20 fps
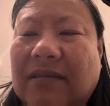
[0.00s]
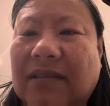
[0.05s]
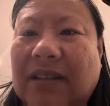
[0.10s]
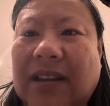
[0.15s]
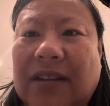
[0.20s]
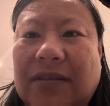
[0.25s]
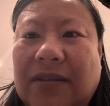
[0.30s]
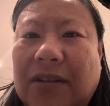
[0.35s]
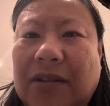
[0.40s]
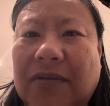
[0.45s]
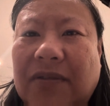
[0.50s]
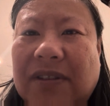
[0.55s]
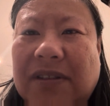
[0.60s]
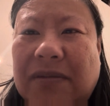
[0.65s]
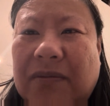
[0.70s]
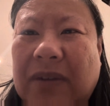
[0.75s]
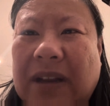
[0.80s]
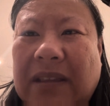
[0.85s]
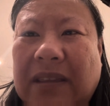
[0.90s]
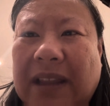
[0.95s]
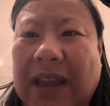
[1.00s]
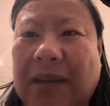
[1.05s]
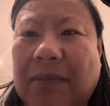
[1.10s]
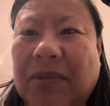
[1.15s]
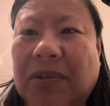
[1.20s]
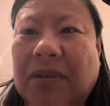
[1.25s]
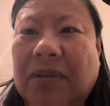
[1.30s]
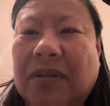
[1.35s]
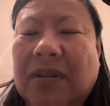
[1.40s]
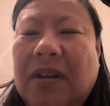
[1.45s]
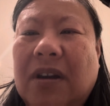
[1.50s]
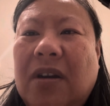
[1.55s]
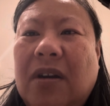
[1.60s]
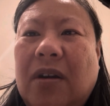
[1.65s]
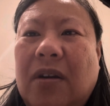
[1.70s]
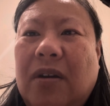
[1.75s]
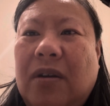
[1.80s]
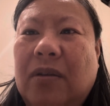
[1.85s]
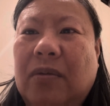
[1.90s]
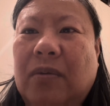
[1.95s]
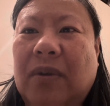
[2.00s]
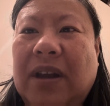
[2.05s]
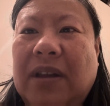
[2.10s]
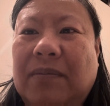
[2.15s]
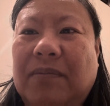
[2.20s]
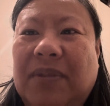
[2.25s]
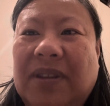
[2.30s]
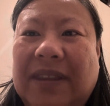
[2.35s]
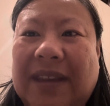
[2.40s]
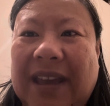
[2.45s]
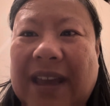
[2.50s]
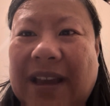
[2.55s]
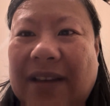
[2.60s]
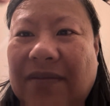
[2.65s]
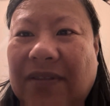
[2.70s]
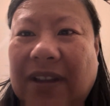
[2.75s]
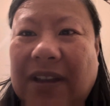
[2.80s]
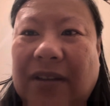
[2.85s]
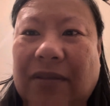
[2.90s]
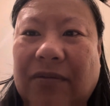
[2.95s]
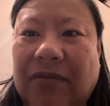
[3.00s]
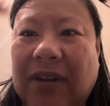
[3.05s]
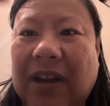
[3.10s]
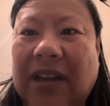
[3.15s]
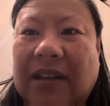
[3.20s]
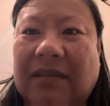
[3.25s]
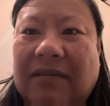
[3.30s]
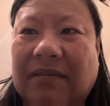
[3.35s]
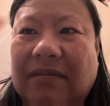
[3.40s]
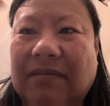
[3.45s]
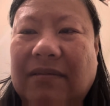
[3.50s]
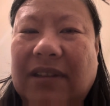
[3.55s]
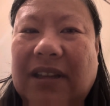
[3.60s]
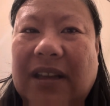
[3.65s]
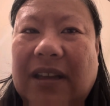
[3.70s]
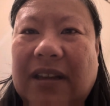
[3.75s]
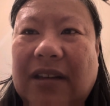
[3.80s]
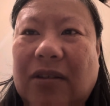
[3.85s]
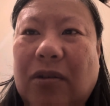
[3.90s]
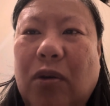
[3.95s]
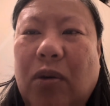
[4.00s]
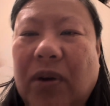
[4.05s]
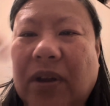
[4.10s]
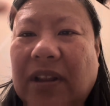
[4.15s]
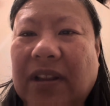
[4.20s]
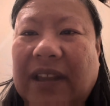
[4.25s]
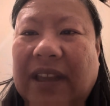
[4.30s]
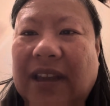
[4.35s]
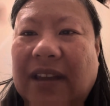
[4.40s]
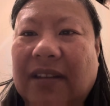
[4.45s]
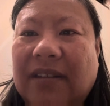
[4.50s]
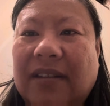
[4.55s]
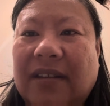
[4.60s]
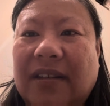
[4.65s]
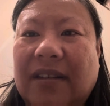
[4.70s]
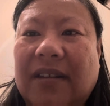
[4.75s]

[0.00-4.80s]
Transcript: I don't know if it's a red label or what, but they have like the coiling